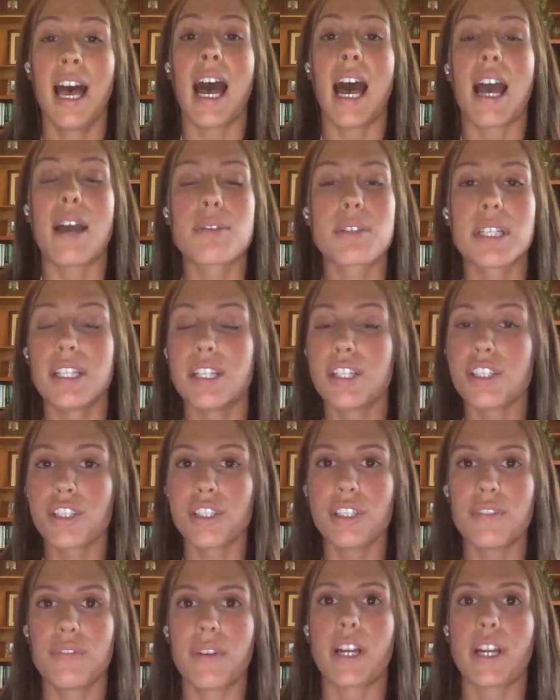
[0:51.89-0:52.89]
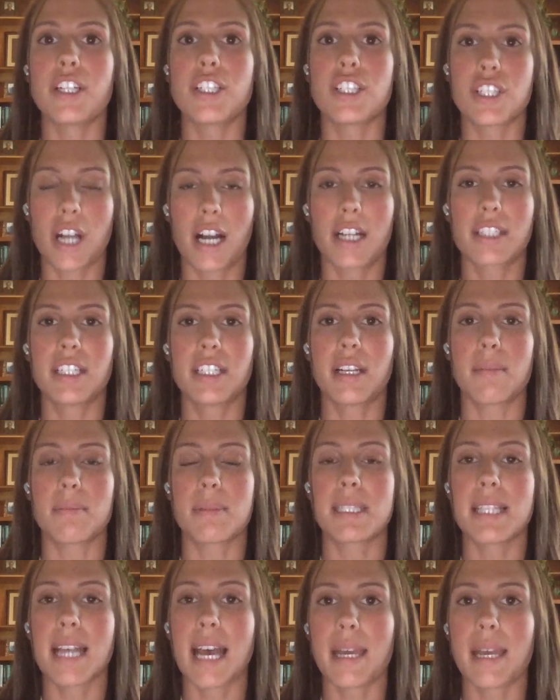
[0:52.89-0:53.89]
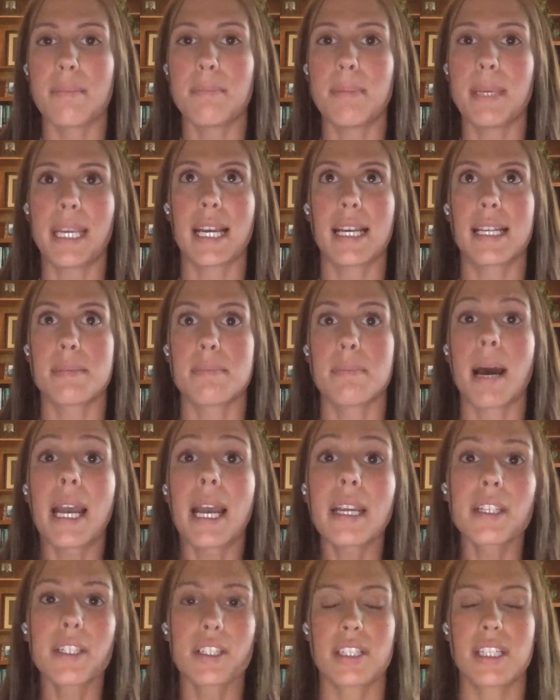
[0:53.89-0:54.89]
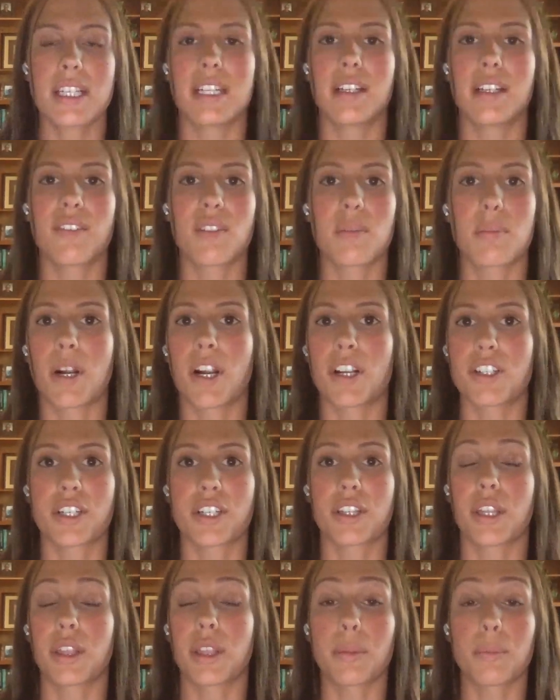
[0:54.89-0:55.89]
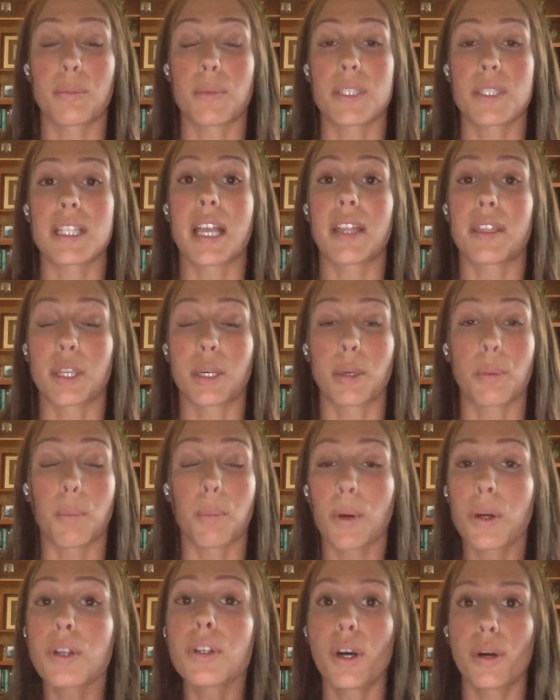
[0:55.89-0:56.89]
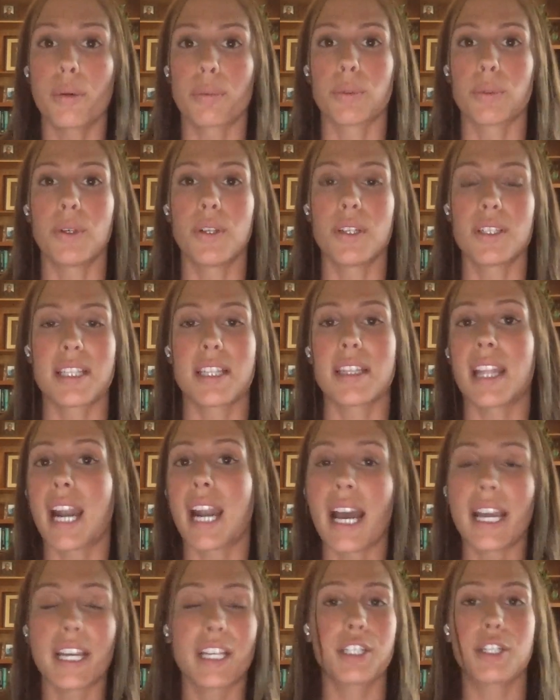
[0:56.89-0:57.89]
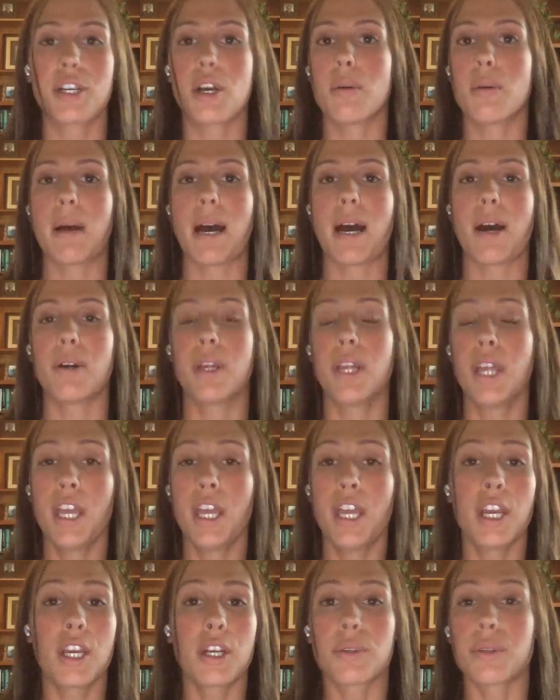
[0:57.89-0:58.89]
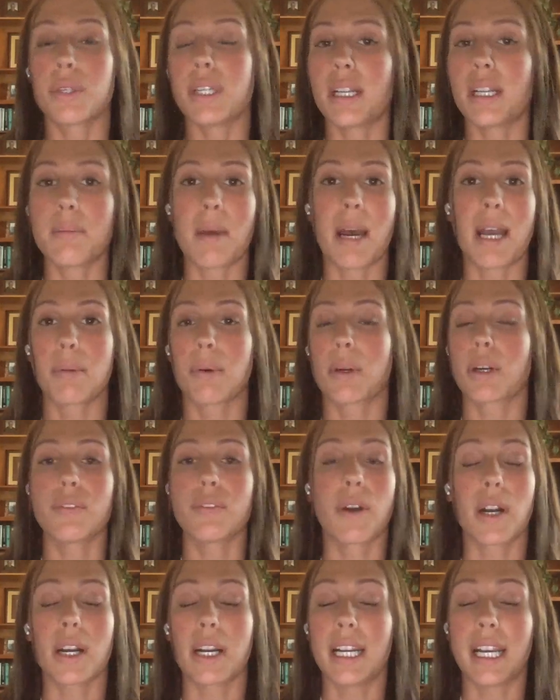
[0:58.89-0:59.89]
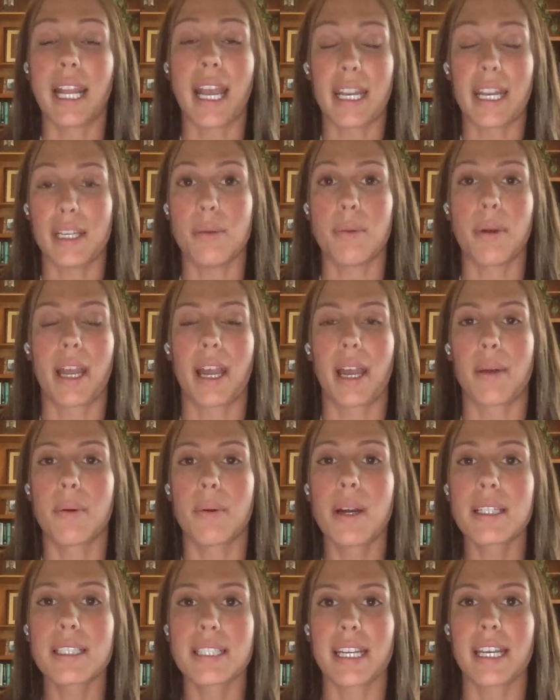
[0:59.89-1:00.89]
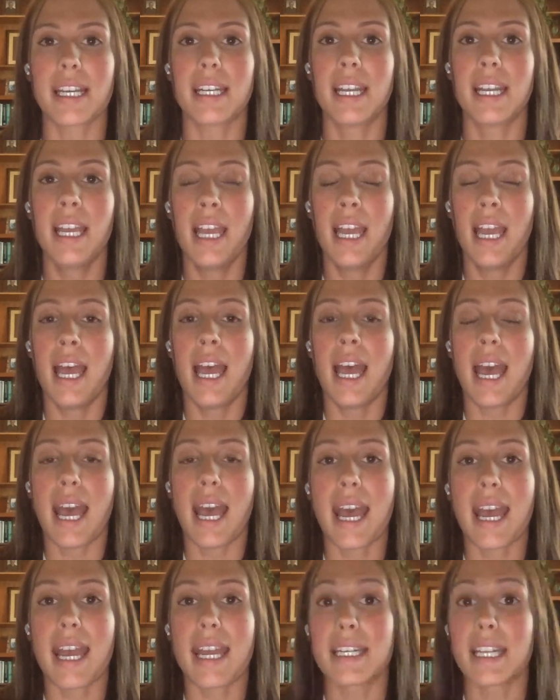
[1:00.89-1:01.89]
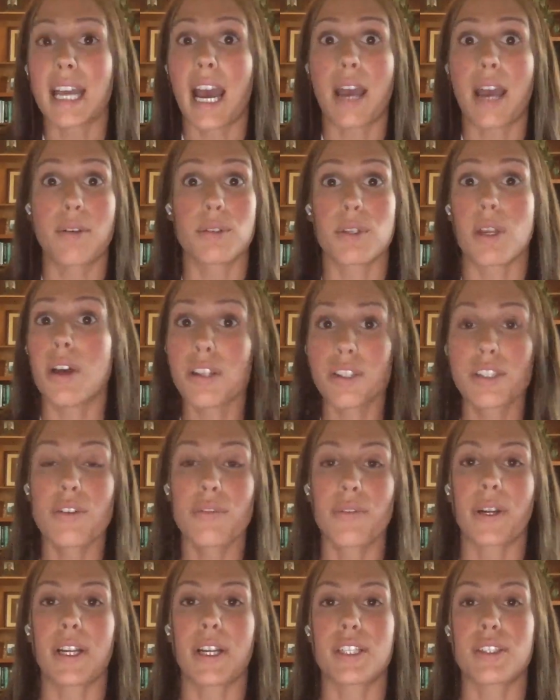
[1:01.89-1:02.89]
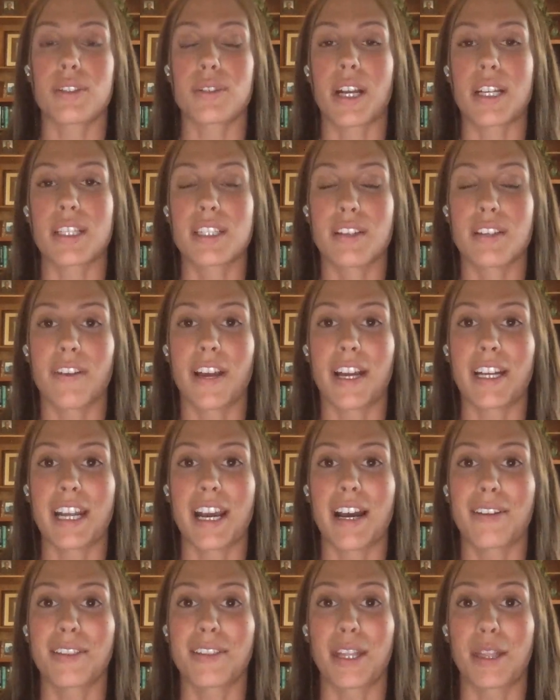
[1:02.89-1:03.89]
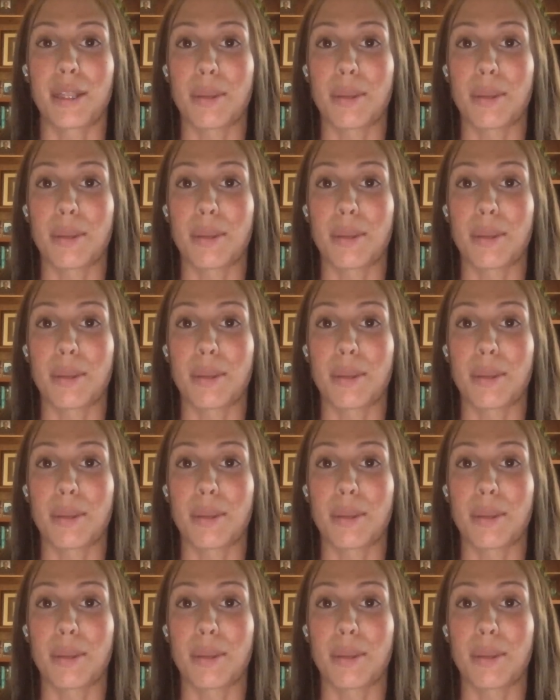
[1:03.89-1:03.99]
I was initially very shocked and upset because my understanding of the project was that there were no rules and that I could go about creating my work of art in any way I wanted. And I was also very stressed to find out that